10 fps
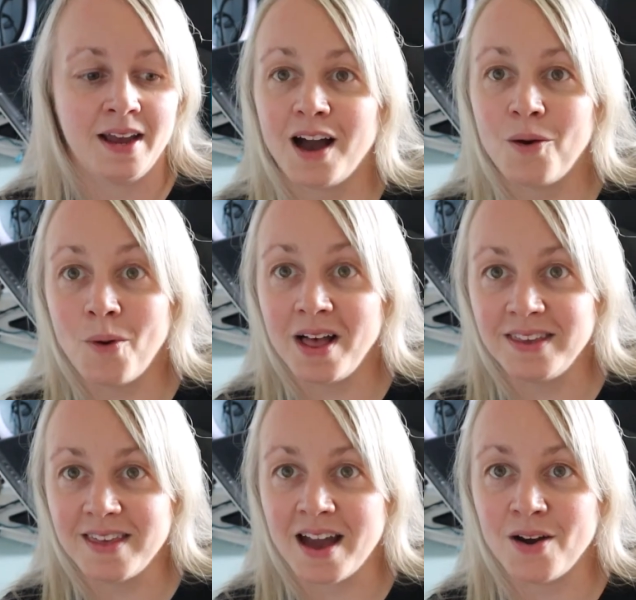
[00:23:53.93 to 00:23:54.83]
And while
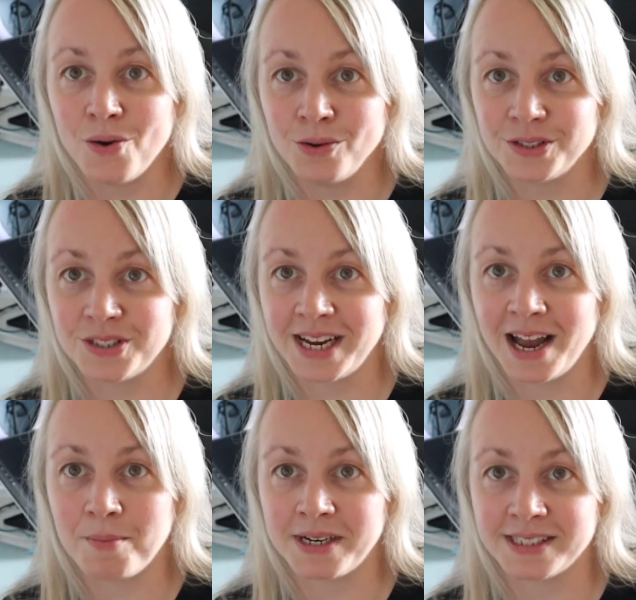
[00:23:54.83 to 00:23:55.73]
you're there, also check
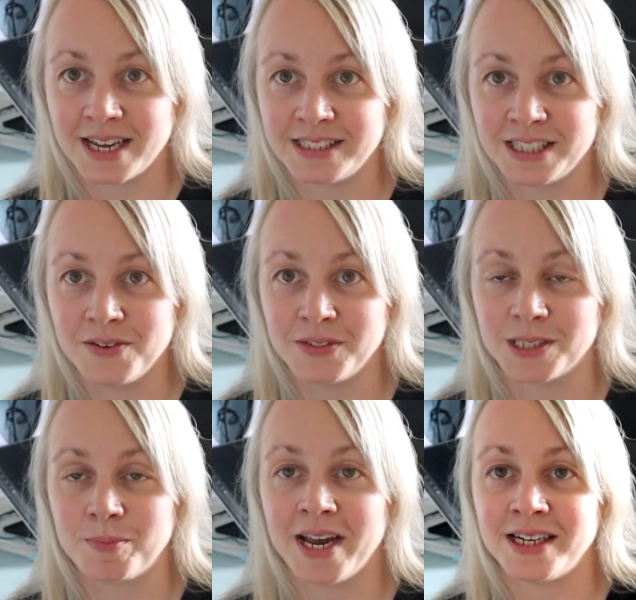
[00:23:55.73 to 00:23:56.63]
out my design
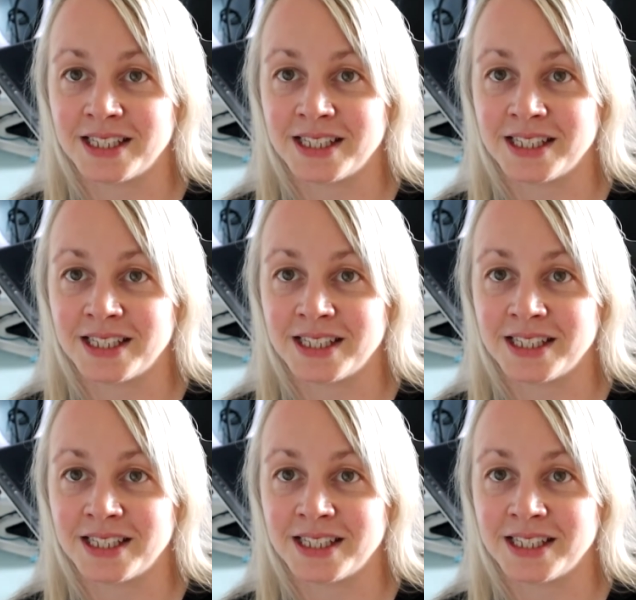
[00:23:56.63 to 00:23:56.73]
services page.